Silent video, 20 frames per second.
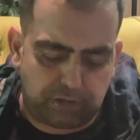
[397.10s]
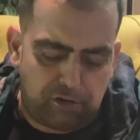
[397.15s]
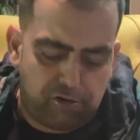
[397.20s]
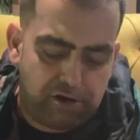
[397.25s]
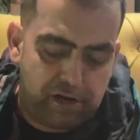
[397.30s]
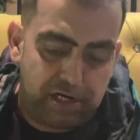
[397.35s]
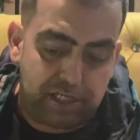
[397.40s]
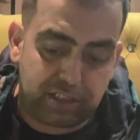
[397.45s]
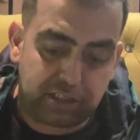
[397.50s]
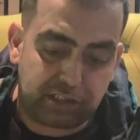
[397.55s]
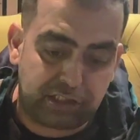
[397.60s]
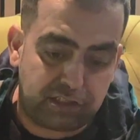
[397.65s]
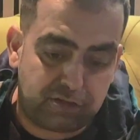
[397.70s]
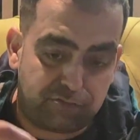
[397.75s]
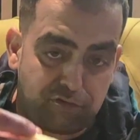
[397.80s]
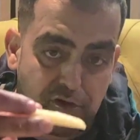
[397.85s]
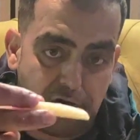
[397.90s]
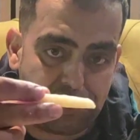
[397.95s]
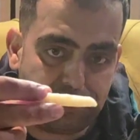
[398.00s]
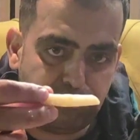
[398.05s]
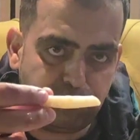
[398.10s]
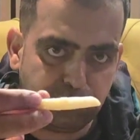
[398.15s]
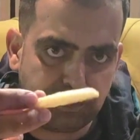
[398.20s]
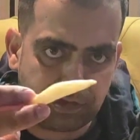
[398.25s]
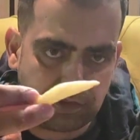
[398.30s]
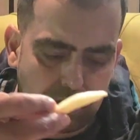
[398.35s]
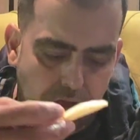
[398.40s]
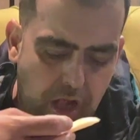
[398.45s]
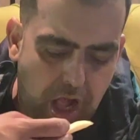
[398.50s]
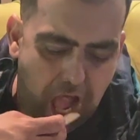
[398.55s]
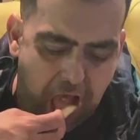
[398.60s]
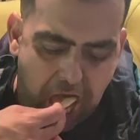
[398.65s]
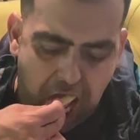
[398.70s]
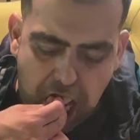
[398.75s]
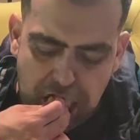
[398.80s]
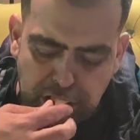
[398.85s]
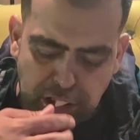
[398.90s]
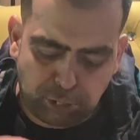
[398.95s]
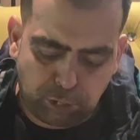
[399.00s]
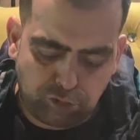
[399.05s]
Alright, let's try the fry.
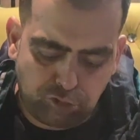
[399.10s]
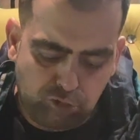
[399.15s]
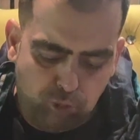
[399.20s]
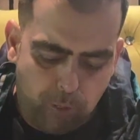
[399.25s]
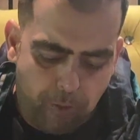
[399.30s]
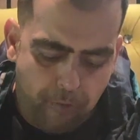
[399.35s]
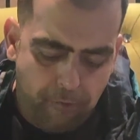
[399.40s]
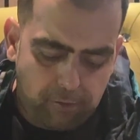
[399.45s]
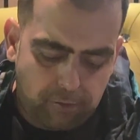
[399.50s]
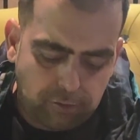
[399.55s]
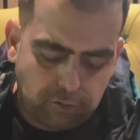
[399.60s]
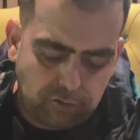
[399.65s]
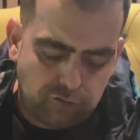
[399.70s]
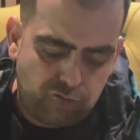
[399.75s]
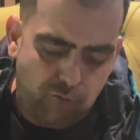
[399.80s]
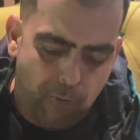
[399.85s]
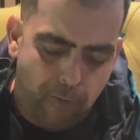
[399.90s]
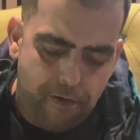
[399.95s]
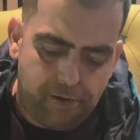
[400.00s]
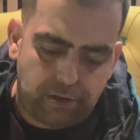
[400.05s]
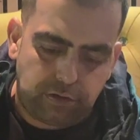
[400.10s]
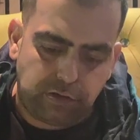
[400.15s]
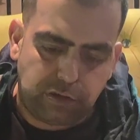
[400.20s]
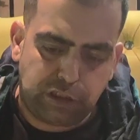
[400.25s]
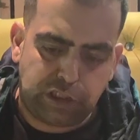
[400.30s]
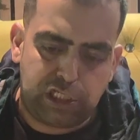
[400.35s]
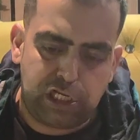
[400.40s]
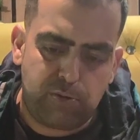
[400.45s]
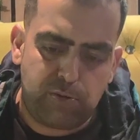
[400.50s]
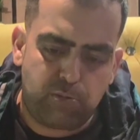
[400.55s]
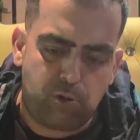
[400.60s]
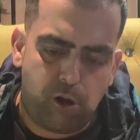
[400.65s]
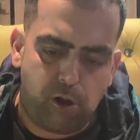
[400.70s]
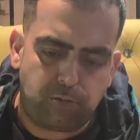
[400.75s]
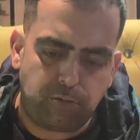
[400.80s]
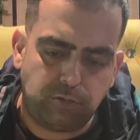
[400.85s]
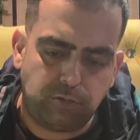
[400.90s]
That's just the chip.